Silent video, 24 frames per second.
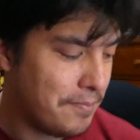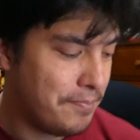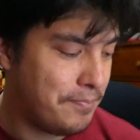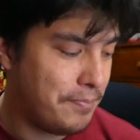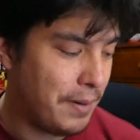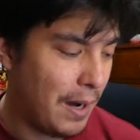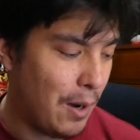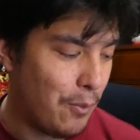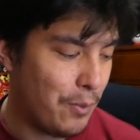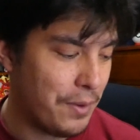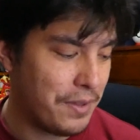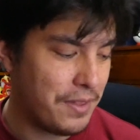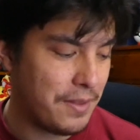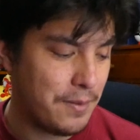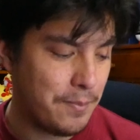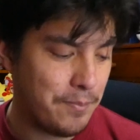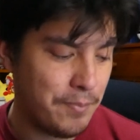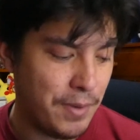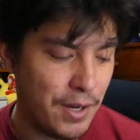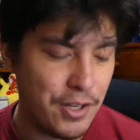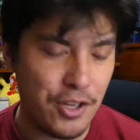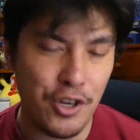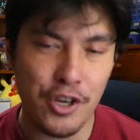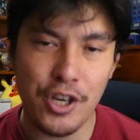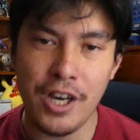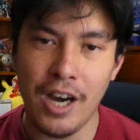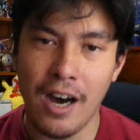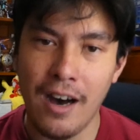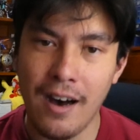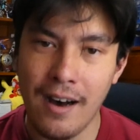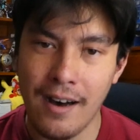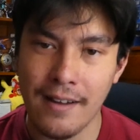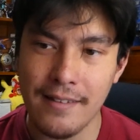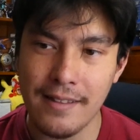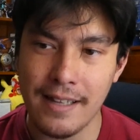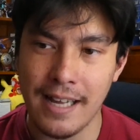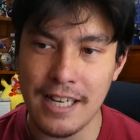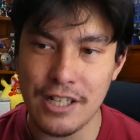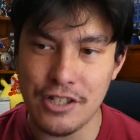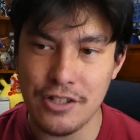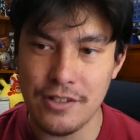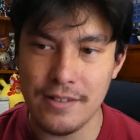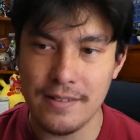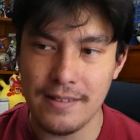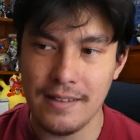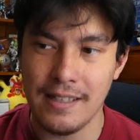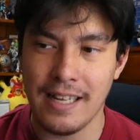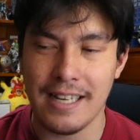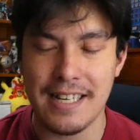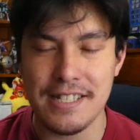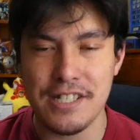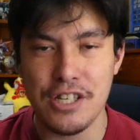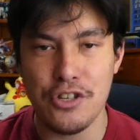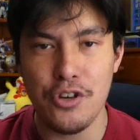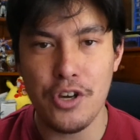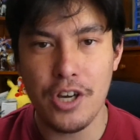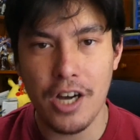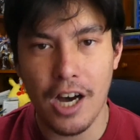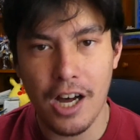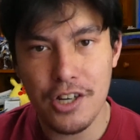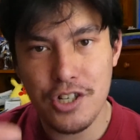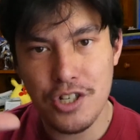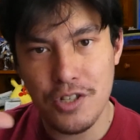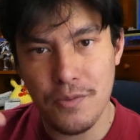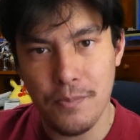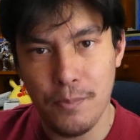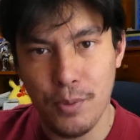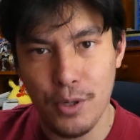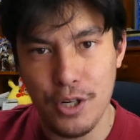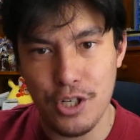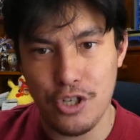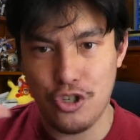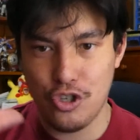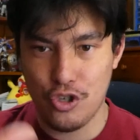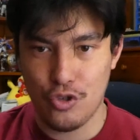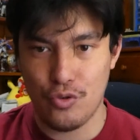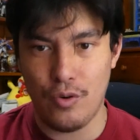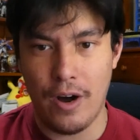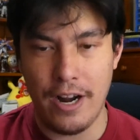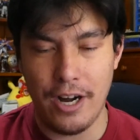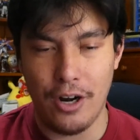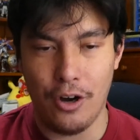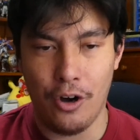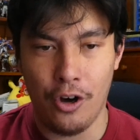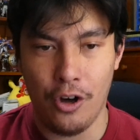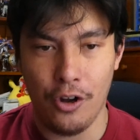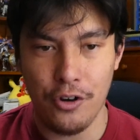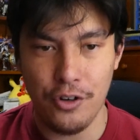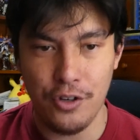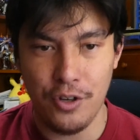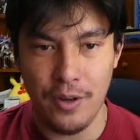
But you can't, like I said, you can't just put it straight on.